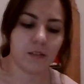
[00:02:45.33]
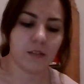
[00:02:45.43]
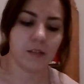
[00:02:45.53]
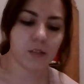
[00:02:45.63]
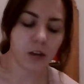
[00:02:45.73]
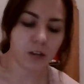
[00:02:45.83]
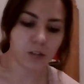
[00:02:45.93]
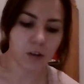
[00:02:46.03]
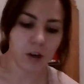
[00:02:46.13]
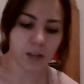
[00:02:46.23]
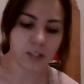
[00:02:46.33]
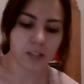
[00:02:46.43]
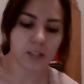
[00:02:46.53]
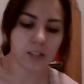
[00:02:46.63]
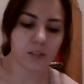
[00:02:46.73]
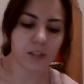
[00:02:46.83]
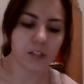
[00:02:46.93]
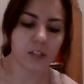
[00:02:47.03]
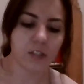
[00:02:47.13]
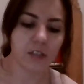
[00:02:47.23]
Scars crossed and disfigured
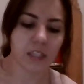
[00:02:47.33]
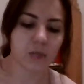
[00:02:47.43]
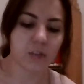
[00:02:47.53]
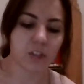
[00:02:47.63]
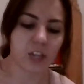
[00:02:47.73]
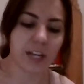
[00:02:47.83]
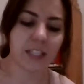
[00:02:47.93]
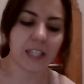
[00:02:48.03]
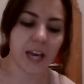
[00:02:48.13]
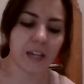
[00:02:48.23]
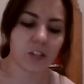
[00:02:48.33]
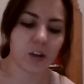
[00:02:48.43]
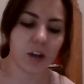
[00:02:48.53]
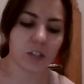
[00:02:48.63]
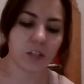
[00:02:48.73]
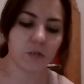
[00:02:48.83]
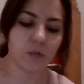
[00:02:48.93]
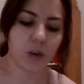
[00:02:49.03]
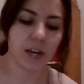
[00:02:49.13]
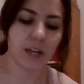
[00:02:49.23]
his face with jagged lines across his
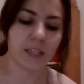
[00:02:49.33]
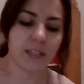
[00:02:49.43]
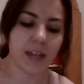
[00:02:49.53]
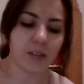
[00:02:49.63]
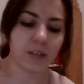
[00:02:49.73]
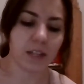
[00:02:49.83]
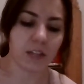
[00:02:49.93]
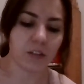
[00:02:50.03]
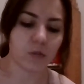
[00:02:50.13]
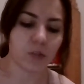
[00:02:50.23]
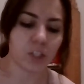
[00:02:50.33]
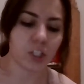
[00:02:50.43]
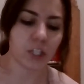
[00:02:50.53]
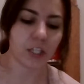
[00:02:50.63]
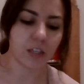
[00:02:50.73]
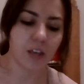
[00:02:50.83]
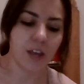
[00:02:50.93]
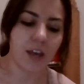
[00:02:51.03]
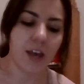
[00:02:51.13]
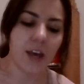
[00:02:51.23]
forehead and down the length of one cheek,
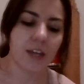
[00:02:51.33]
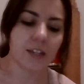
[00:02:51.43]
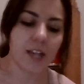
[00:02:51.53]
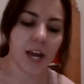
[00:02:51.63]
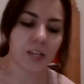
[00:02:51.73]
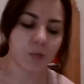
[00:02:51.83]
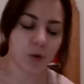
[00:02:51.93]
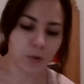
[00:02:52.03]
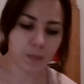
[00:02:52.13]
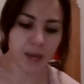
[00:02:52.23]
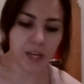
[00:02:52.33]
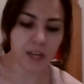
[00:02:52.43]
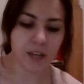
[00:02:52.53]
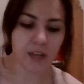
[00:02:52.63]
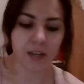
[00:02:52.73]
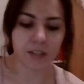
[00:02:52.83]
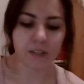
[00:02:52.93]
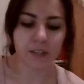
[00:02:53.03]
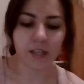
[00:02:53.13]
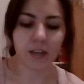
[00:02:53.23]
and his eyes were opaque and
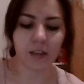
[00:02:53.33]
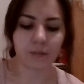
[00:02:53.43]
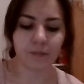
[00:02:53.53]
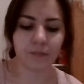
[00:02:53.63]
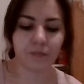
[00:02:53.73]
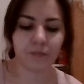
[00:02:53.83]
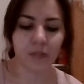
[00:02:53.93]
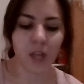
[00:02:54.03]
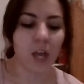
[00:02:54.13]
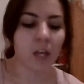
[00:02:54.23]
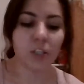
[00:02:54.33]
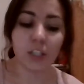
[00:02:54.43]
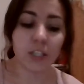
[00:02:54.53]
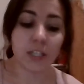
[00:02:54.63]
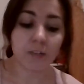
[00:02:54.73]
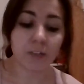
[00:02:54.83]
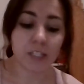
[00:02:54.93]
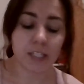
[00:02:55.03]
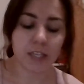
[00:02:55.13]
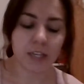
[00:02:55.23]
unseeing. She had never
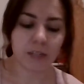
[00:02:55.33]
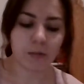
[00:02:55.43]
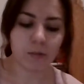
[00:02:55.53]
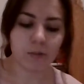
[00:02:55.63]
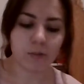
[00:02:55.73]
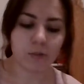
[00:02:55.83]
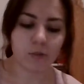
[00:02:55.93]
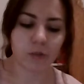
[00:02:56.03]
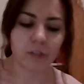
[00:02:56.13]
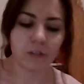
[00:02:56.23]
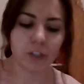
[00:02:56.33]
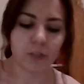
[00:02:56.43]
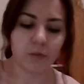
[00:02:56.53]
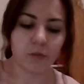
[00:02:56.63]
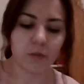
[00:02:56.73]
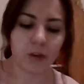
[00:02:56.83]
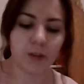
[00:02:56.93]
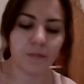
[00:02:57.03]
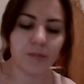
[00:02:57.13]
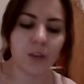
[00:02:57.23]
seen anyone with destroyed vision before,
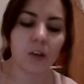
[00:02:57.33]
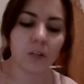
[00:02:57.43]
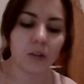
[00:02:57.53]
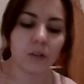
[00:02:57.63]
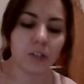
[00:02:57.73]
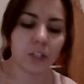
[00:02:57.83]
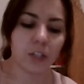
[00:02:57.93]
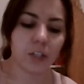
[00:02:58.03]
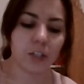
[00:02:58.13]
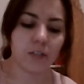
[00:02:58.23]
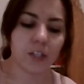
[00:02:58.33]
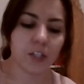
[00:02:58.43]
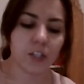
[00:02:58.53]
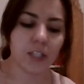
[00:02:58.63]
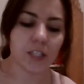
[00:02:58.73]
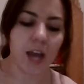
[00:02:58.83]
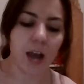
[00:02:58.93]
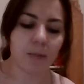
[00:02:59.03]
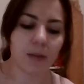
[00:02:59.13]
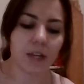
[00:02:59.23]
though she had heard of such things
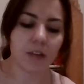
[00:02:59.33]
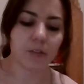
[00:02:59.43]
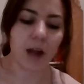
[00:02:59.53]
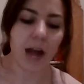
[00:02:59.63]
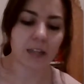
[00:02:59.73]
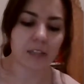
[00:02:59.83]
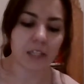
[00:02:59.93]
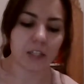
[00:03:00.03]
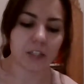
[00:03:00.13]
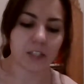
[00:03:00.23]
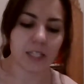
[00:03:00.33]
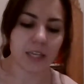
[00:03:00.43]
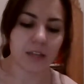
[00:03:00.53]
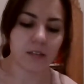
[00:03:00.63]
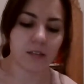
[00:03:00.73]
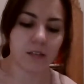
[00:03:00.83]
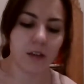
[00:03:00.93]
happening through accident or disease.